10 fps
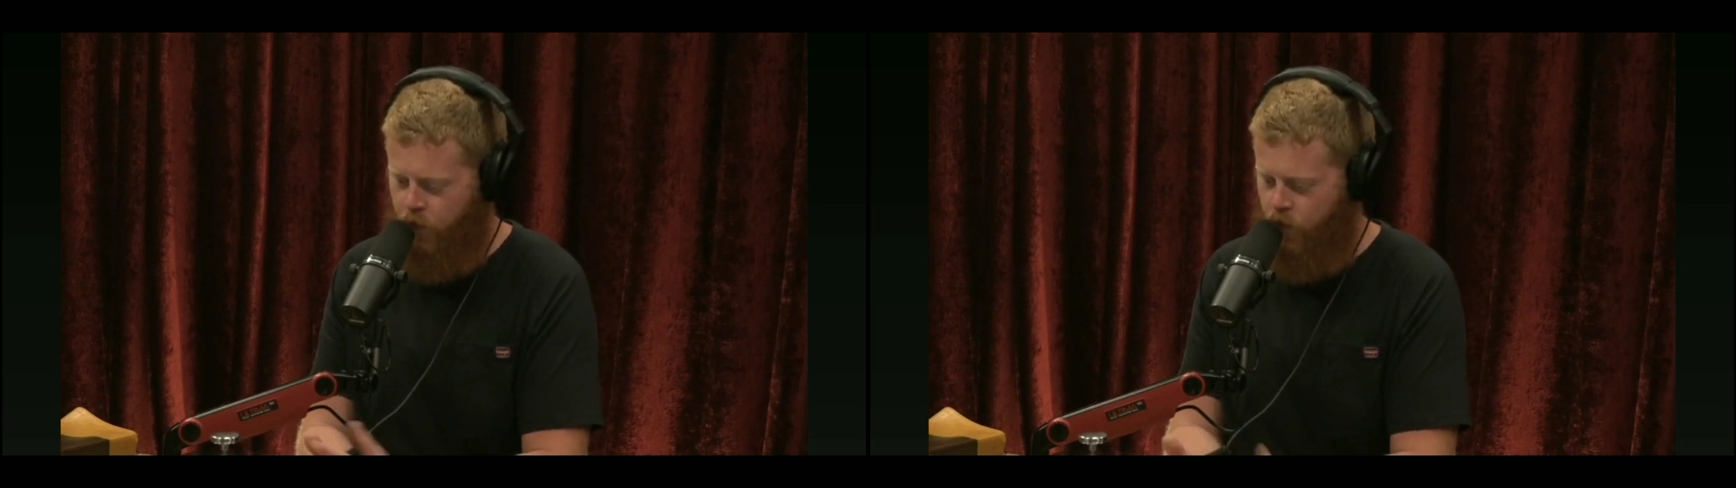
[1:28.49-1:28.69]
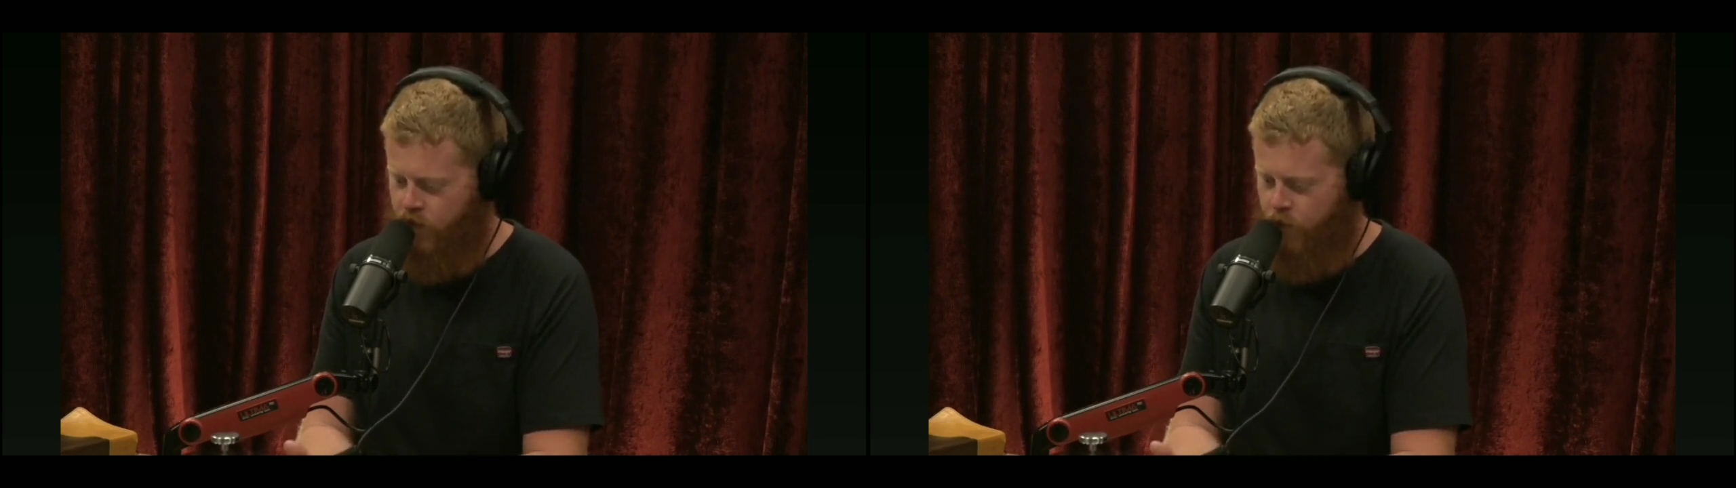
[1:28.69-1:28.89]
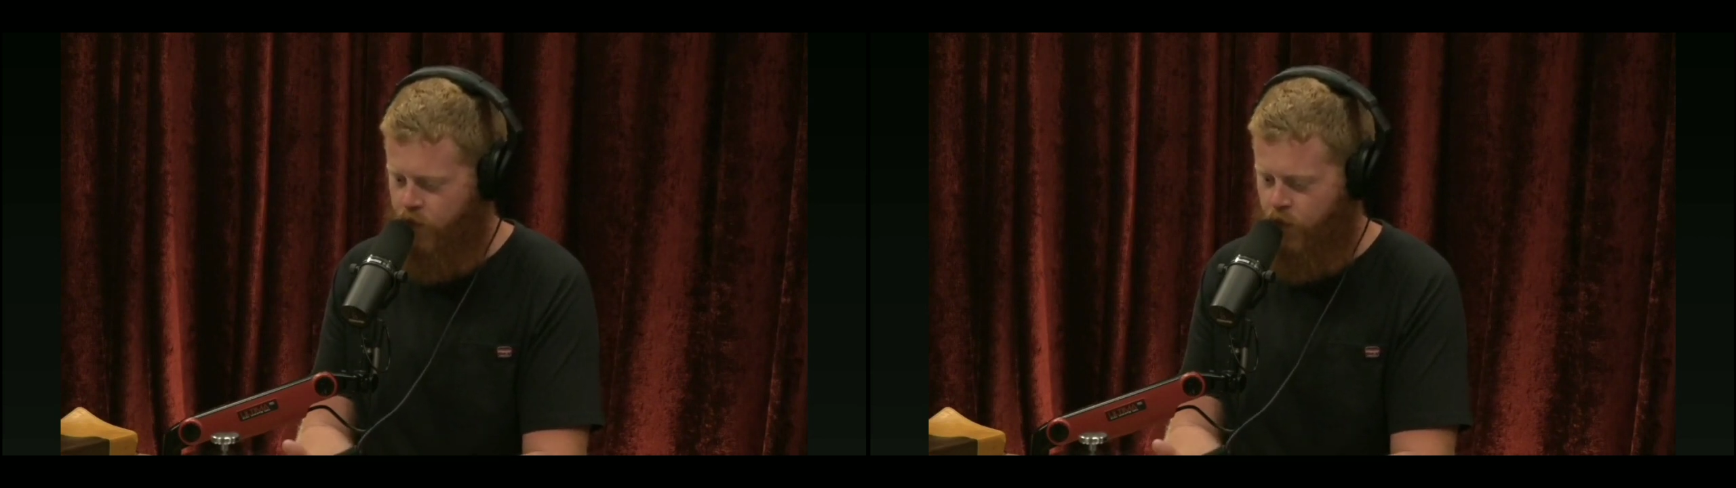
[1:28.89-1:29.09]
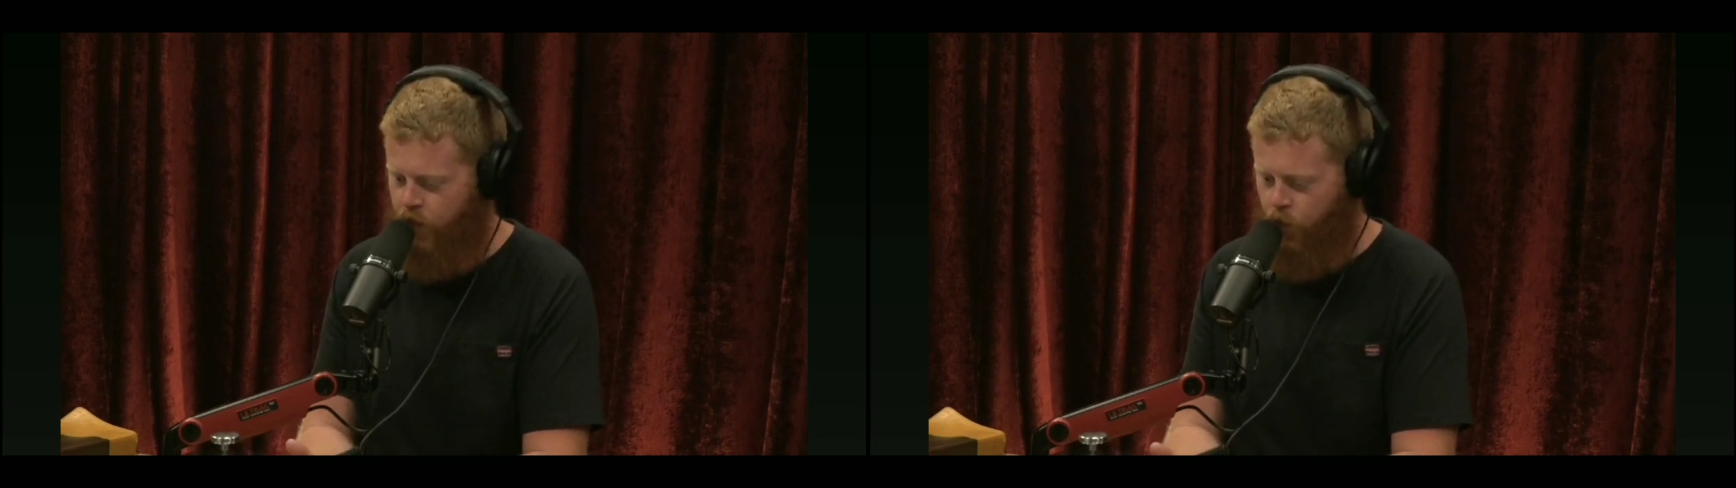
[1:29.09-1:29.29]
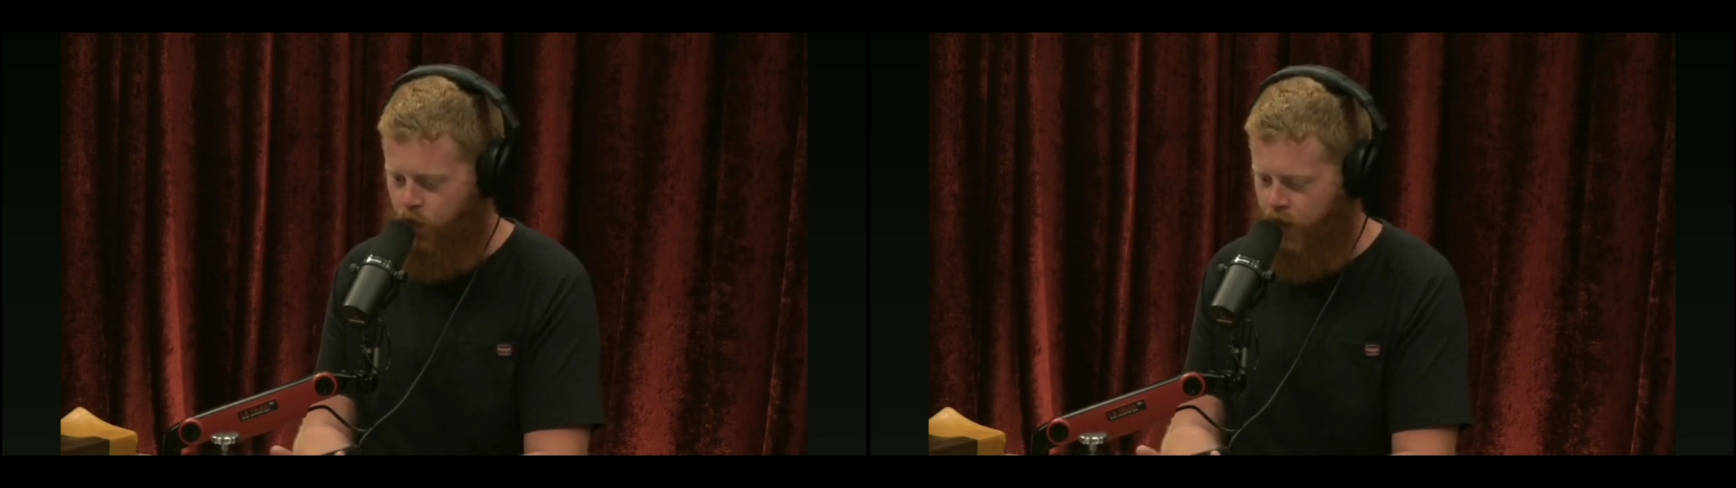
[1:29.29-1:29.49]
Of course, I'm
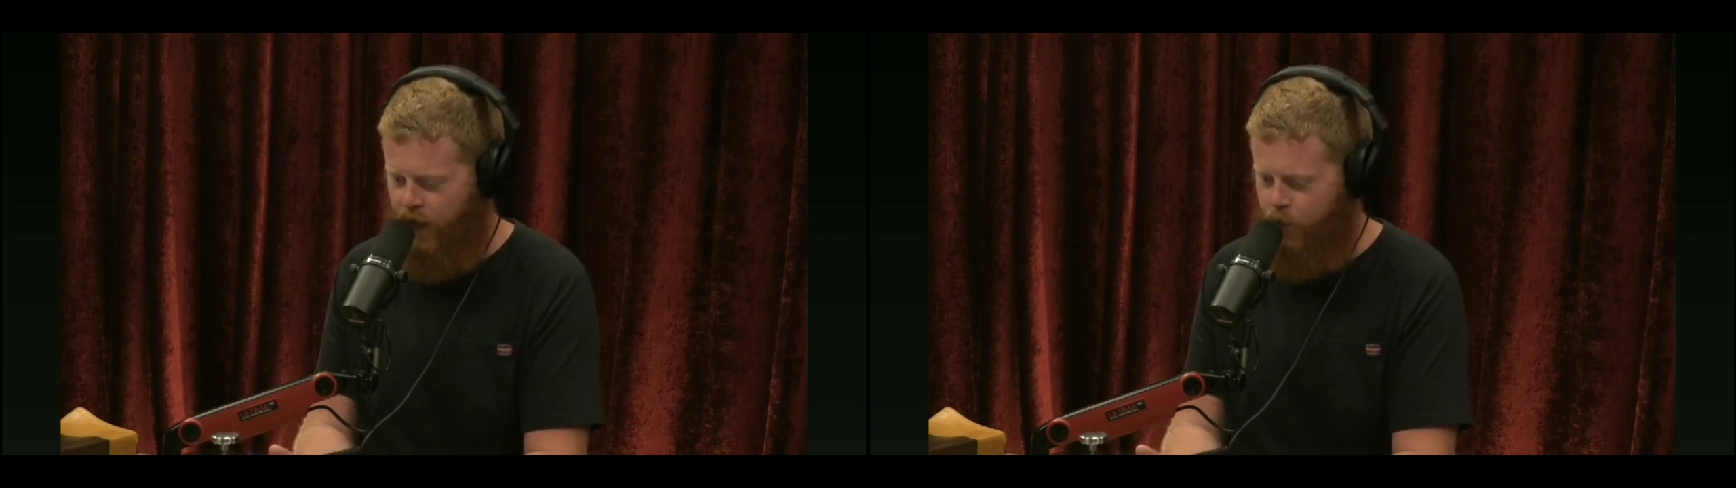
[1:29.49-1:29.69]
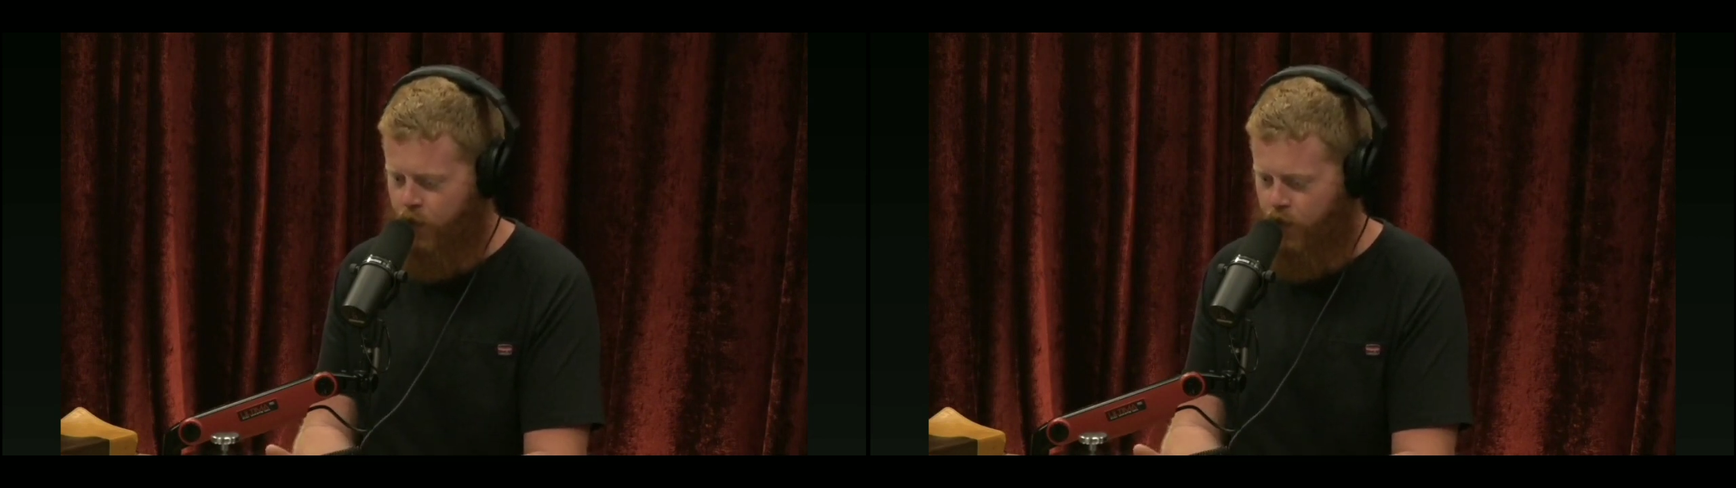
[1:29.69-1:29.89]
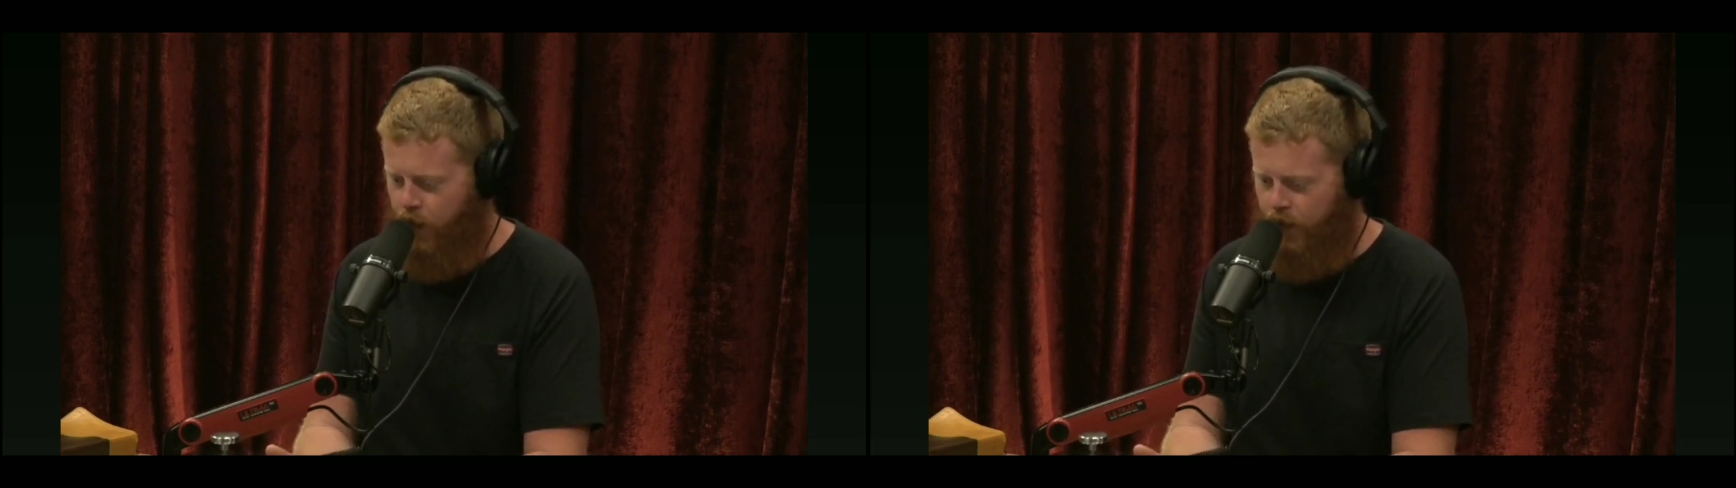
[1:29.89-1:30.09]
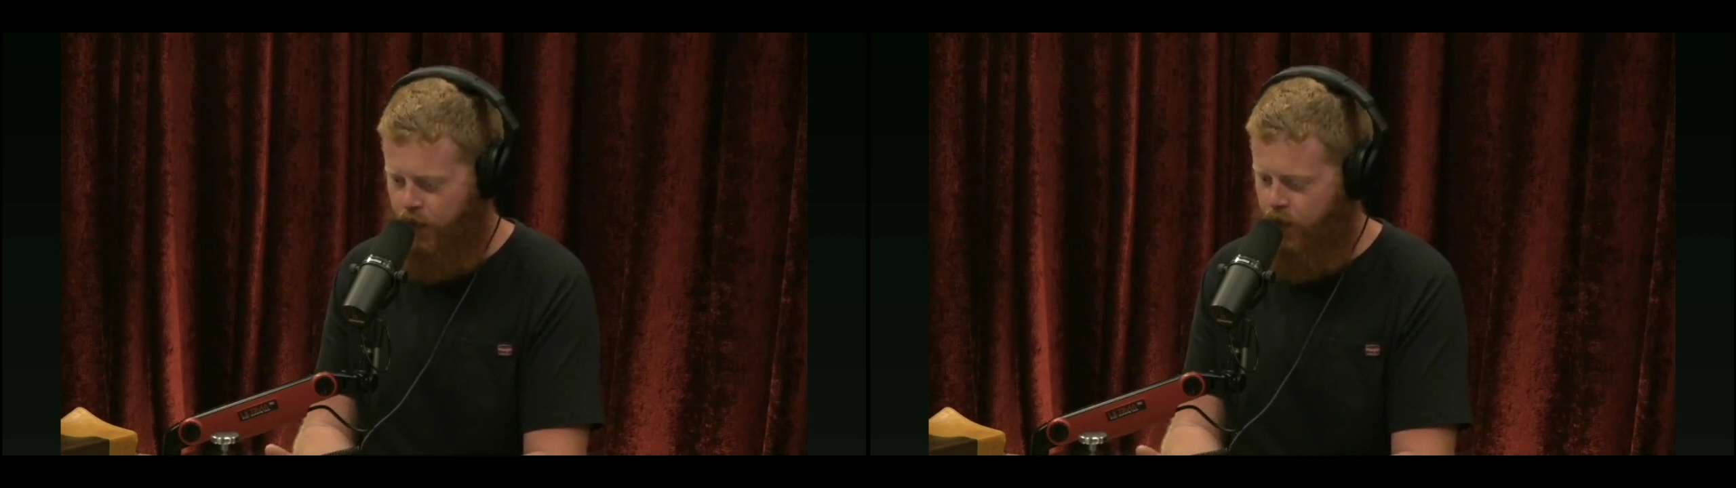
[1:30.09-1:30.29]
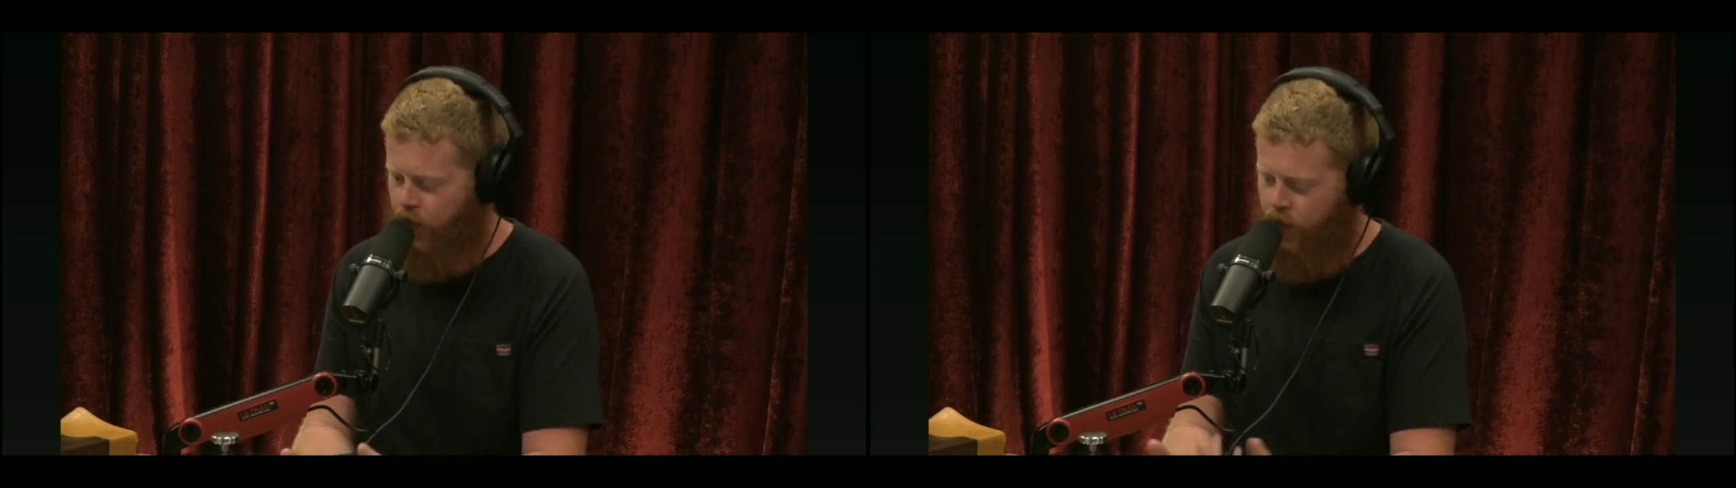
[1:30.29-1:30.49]
31. I had been, like,